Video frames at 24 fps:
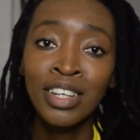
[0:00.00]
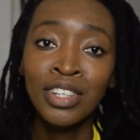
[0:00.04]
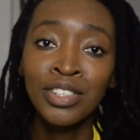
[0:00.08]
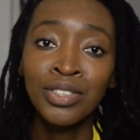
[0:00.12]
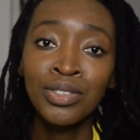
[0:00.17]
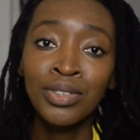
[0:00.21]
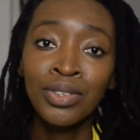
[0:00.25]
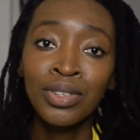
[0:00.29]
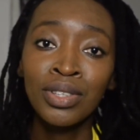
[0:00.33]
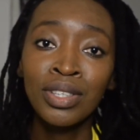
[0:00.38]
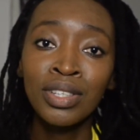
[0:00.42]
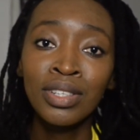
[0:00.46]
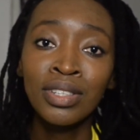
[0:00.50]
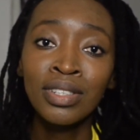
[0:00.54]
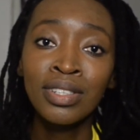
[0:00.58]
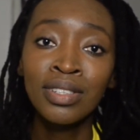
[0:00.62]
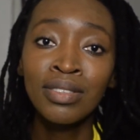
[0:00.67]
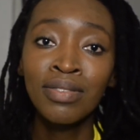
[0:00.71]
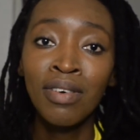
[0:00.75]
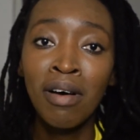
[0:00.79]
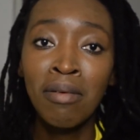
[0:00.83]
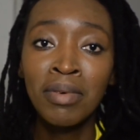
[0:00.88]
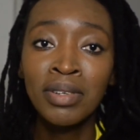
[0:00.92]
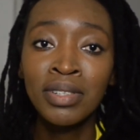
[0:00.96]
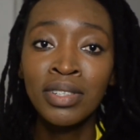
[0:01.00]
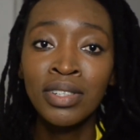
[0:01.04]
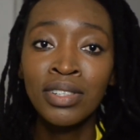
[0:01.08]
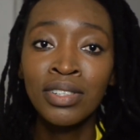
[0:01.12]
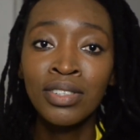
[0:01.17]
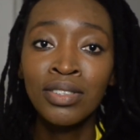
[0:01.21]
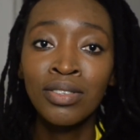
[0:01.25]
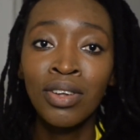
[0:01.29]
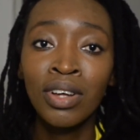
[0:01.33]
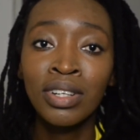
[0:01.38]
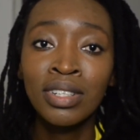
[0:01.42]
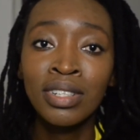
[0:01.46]
So this
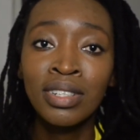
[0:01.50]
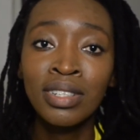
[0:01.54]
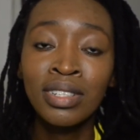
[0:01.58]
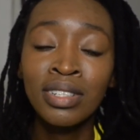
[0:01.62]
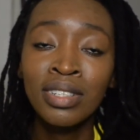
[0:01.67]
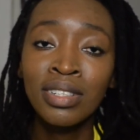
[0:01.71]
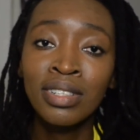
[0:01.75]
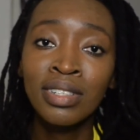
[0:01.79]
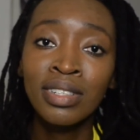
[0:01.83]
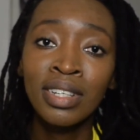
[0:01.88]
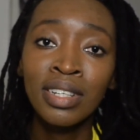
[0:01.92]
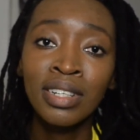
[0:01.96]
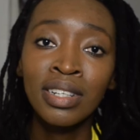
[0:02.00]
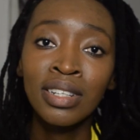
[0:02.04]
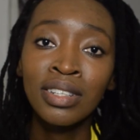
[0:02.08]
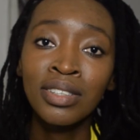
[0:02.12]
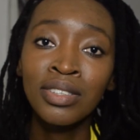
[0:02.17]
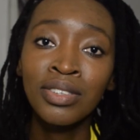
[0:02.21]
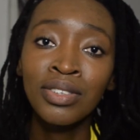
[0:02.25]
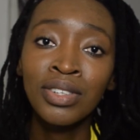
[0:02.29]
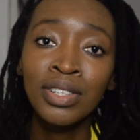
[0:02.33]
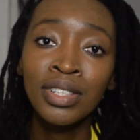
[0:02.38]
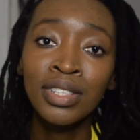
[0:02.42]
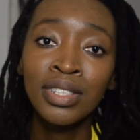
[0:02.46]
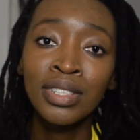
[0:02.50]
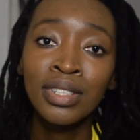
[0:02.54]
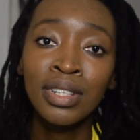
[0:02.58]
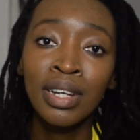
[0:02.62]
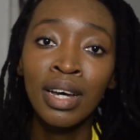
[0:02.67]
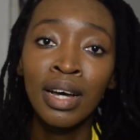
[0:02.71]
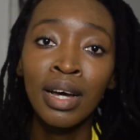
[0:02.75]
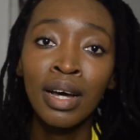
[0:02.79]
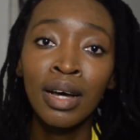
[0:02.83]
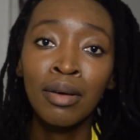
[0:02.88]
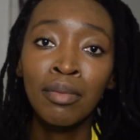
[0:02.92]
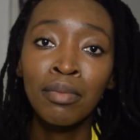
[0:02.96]
pharmacist notices an increased
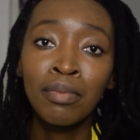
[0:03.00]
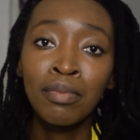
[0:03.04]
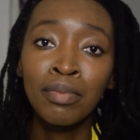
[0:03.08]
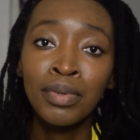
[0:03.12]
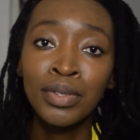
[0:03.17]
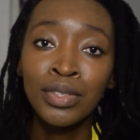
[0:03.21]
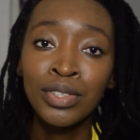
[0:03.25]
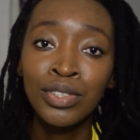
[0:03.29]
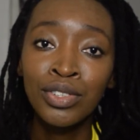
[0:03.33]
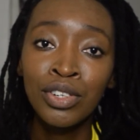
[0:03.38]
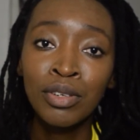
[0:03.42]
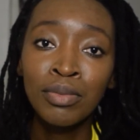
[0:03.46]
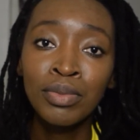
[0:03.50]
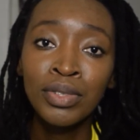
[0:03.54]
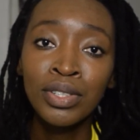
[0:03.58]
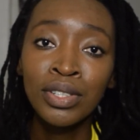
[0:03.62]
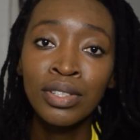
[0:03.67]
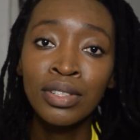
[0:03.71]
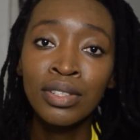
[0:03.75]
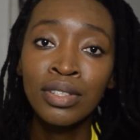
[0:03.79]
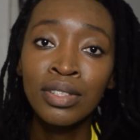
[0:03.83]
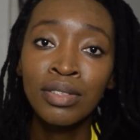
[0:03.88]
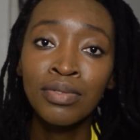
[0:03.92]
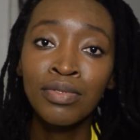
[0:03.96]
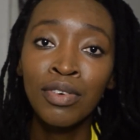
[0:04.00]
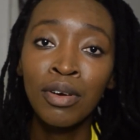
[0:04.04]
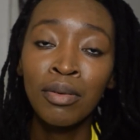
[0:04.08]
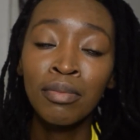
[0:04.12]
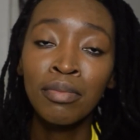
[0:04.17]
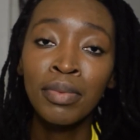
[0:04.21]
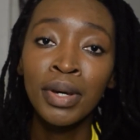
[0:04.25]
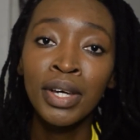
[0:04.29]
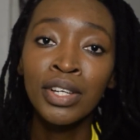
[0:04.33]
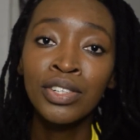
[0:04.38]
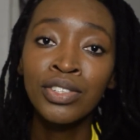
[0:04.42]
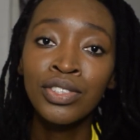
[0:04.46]
prescriptions
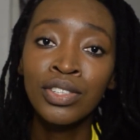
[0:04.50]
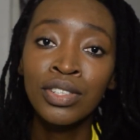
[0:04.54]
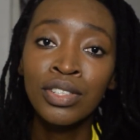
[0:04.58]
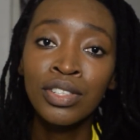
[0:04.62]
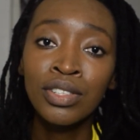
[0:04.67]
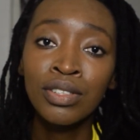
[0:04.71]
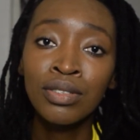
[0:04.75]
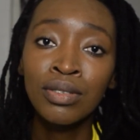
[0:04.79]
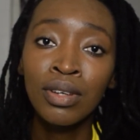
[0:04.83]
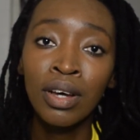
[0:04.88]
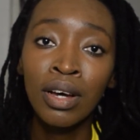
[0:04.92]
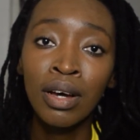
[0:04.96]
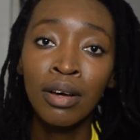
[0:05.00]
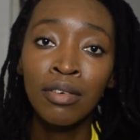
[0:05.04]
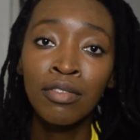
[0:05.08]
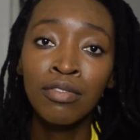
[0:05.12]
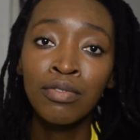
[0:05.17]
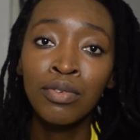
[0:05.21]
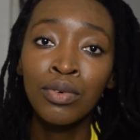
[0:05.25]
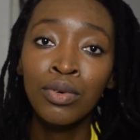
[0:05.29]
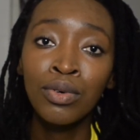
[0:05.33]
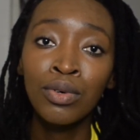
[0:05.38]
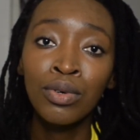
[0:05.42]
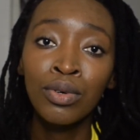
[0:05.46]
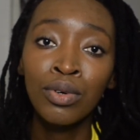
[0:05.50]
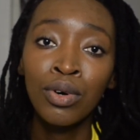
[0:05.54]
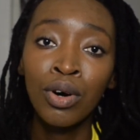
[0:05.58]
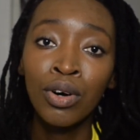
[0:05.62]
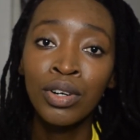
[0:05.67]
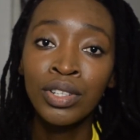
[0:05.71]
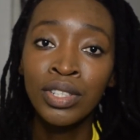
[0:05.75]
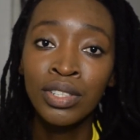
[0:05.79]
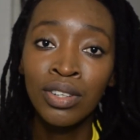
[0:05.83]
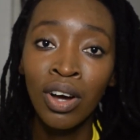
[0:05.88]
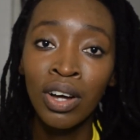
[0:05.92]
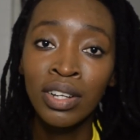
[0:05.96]
from patients for
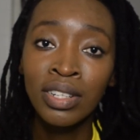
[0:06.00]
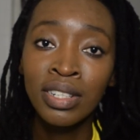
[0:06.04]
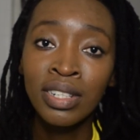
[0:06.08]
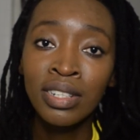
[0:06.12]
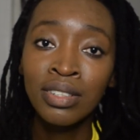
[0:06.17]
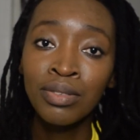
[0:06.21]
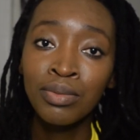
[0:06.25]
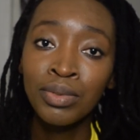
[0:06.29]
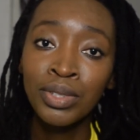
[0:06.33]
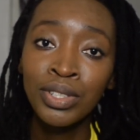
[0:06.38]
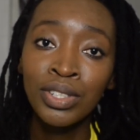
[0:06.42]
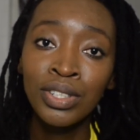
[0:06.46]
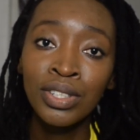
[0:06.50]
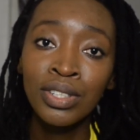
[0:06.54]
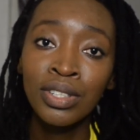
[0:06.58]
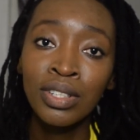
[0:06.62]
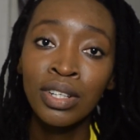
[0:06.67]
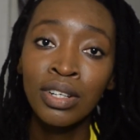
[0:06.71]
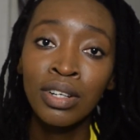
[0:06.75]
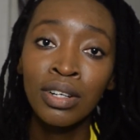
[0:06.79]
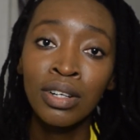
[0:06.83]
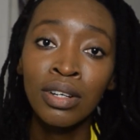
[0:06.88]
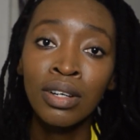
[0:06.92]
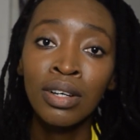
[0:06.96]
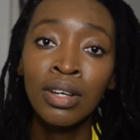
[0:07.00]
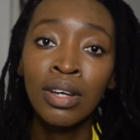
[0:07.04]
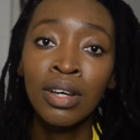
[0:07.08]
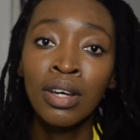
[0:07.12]
OxyContin, which is a